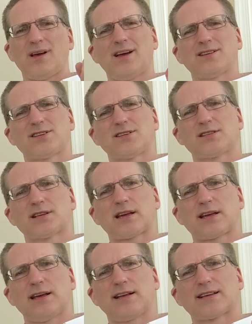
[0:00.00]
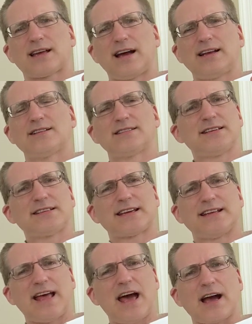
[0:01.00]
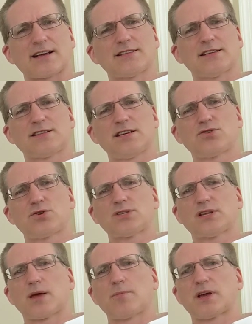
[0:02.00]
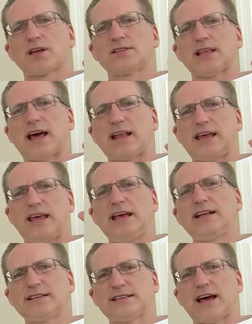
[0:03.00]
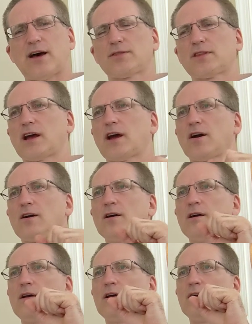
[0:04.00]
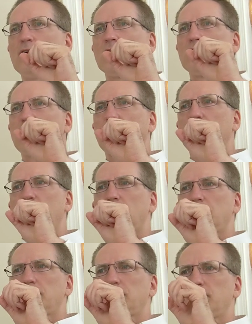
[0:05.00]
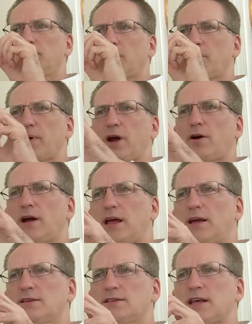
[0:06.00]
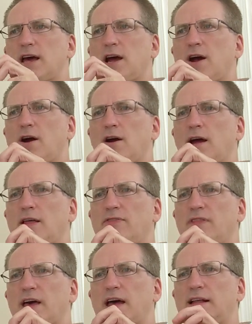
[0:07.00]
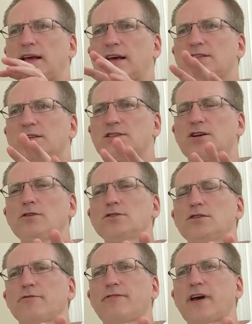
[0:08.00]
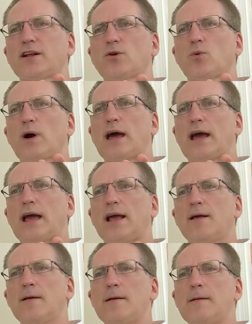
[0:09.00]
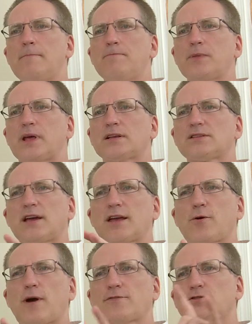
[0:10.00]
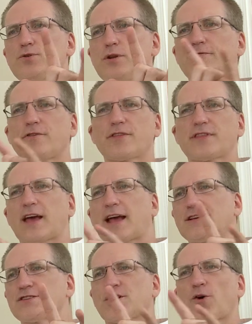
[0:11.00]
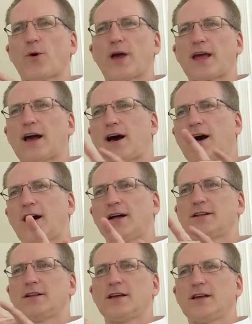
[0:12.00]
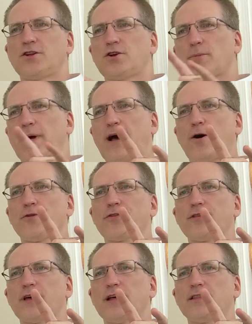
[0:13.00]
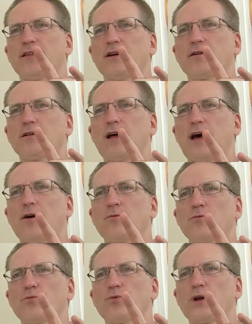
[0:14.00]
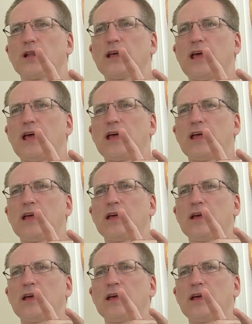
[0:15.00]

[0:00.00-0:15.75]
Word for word: it's just it kind of disconnects. It's interesting because that heat is out there, the the berry is there, and then as it starts to fade away, it's like you have two different things going on in your mouth, and they're not really